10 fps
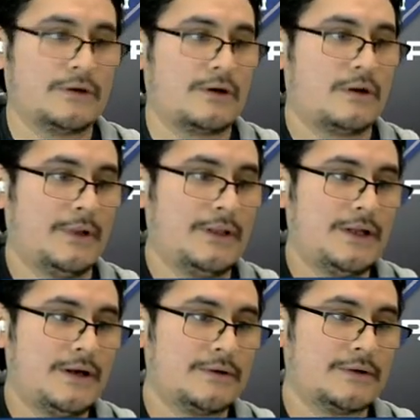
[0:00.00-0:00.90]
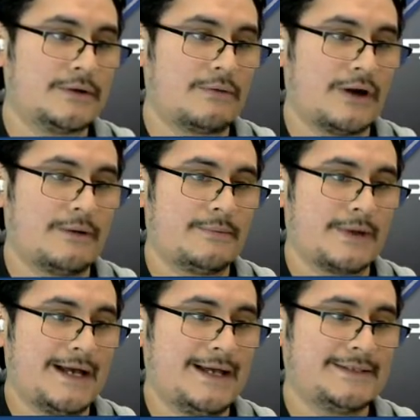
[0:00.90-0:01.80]
Karl Malone, Robert
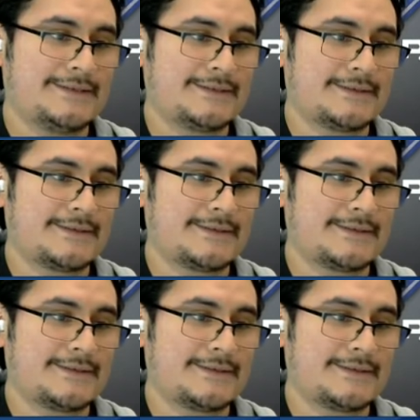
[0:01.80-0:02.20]
Geis.